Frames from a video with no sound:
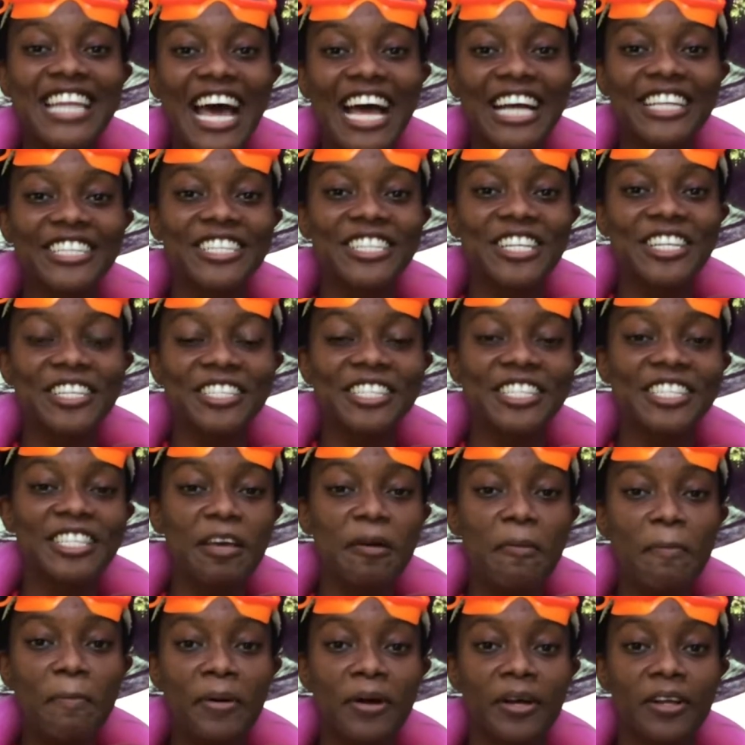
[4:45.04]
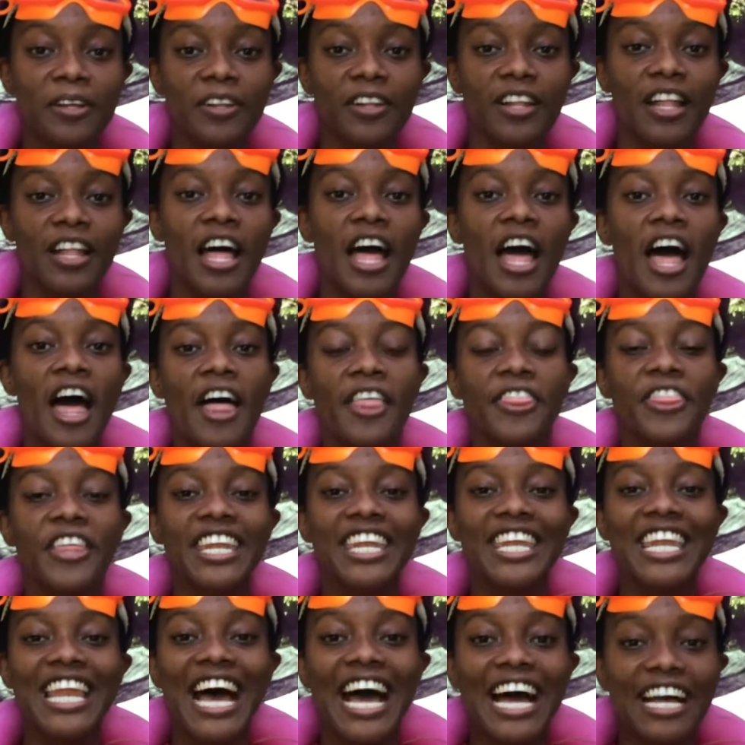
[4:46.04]
national symbol. The
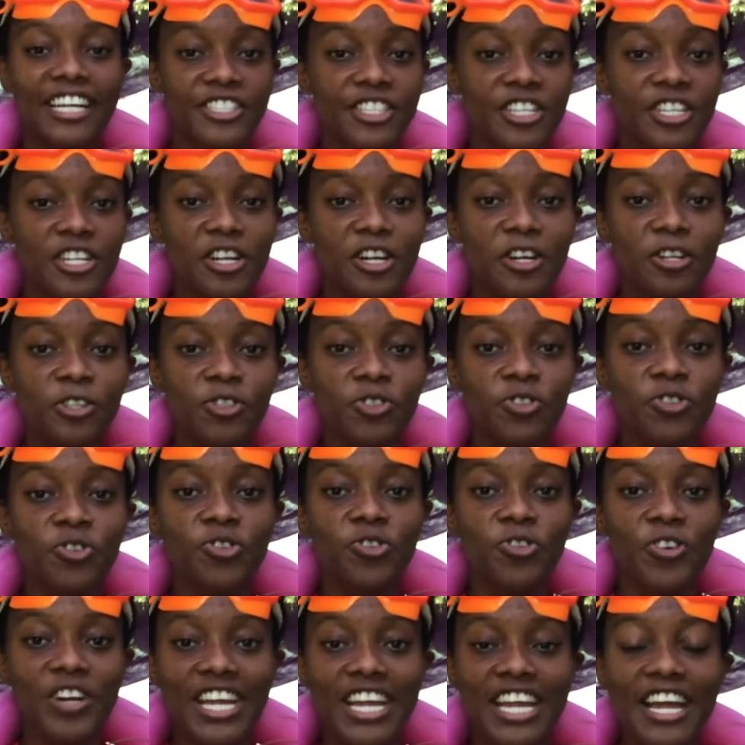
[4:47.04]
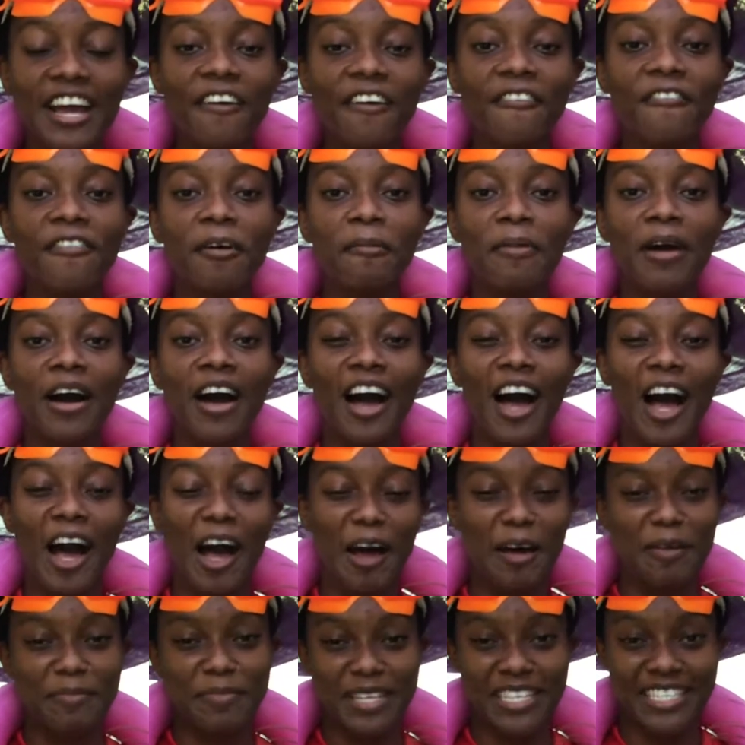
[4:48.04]
national tree of the
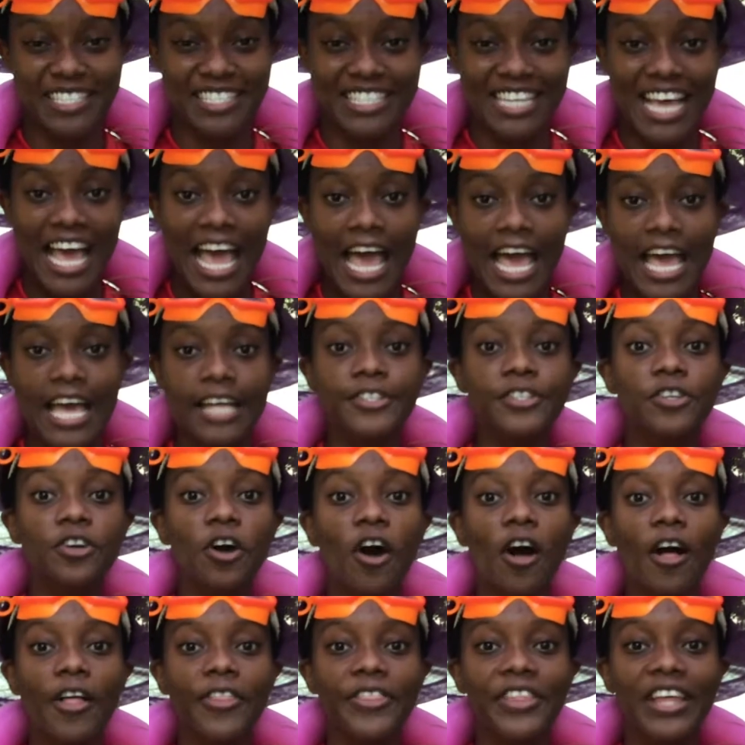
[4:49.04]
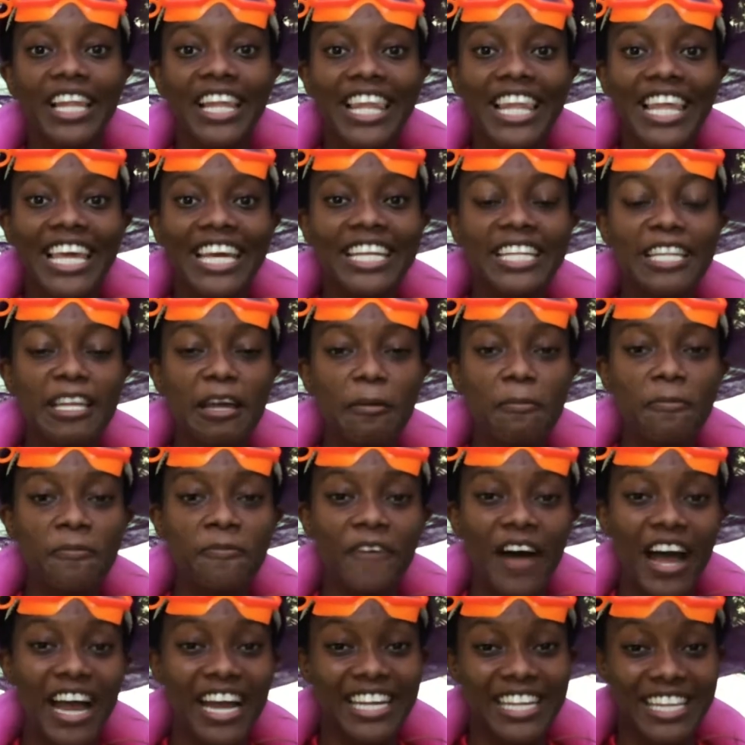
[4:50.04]
Bahamas. It's called the
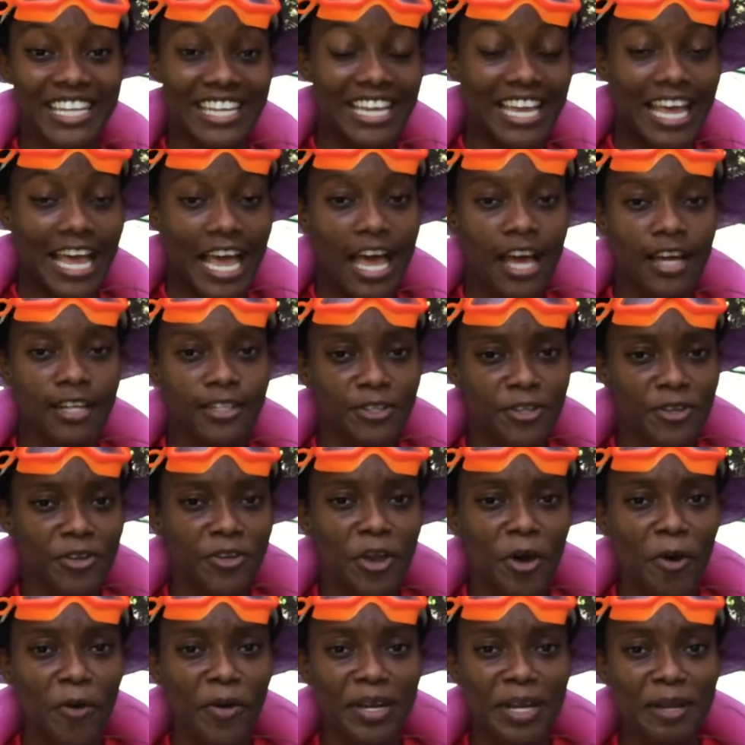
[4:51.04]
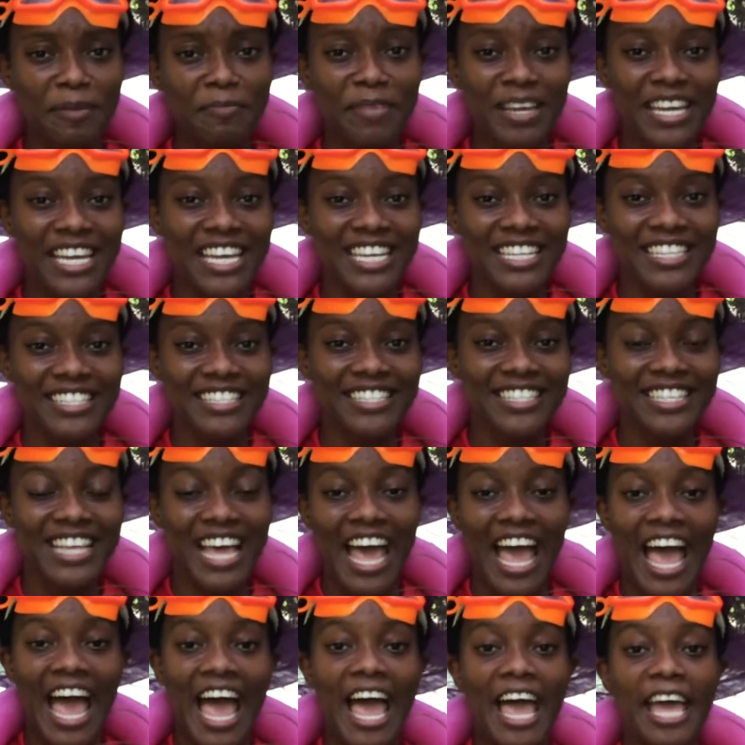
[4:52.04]
lignum vitae. Do you know what it means?
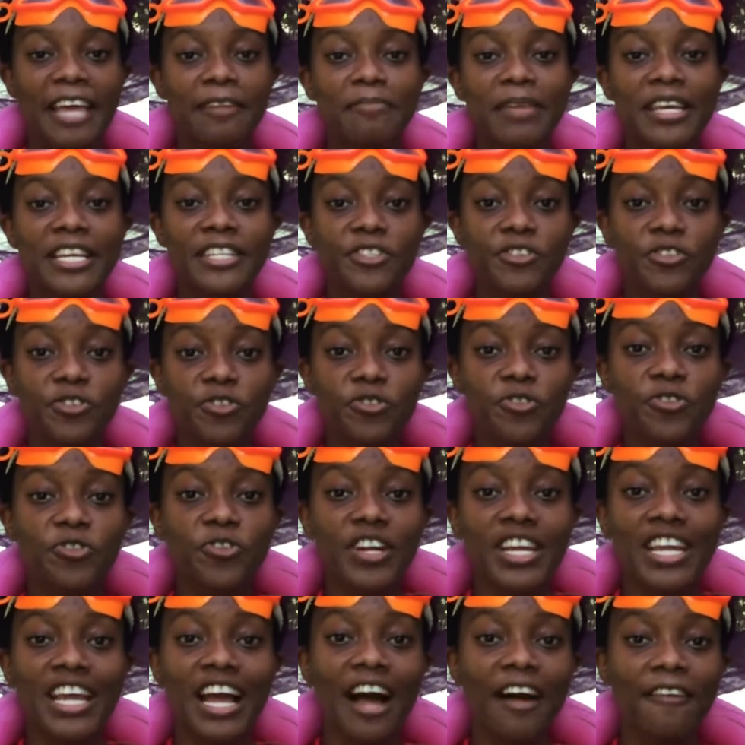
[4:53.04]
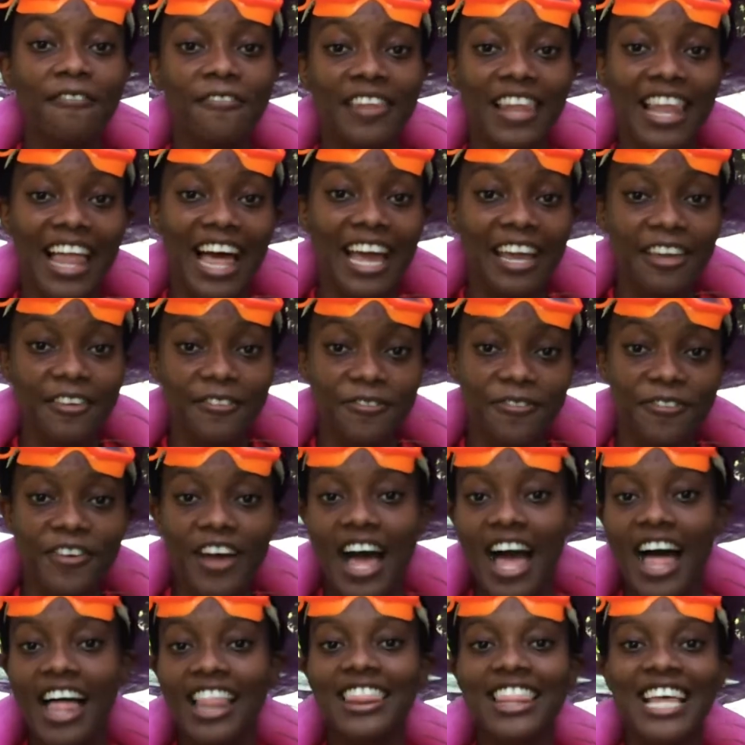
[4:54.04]
It means tree of life.
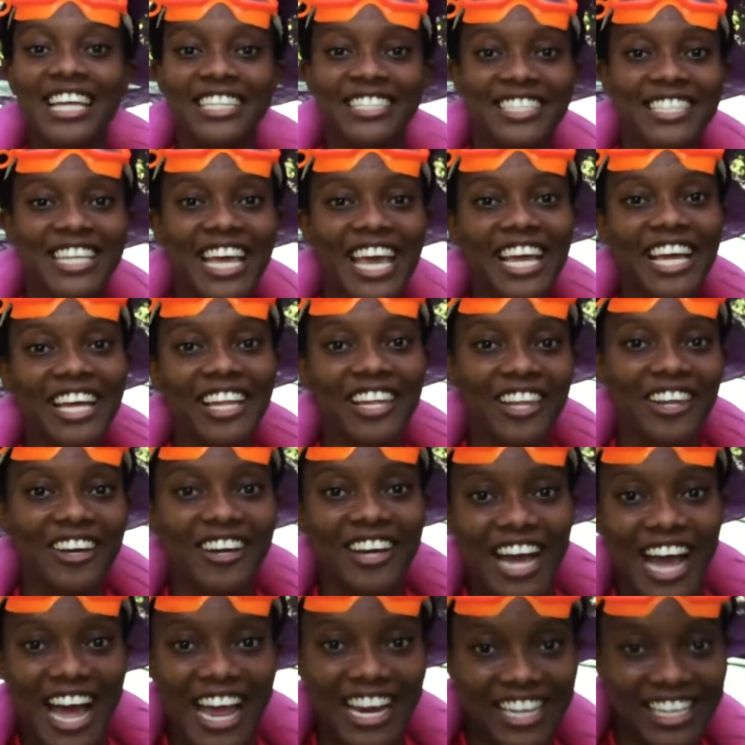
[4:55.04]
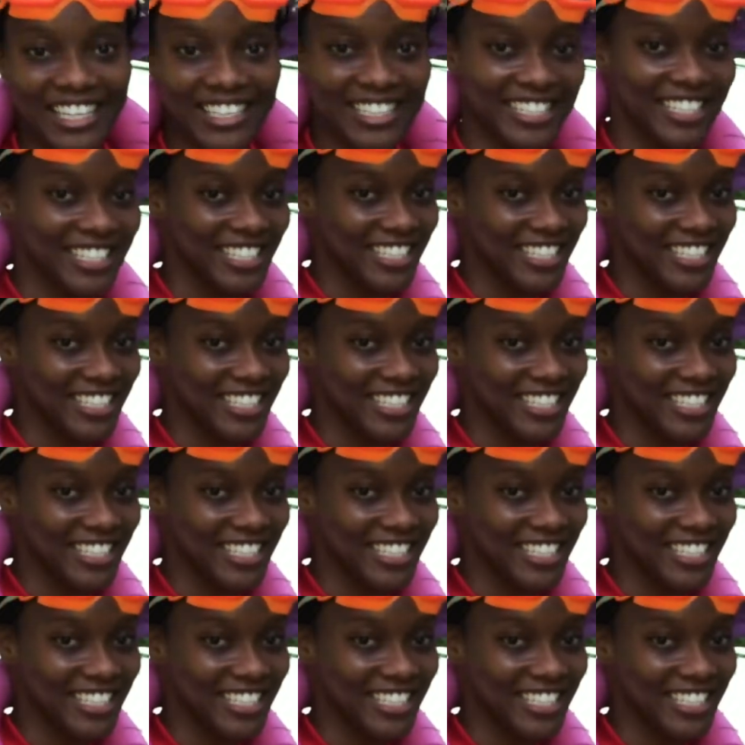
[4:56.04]
Let's take a look at it.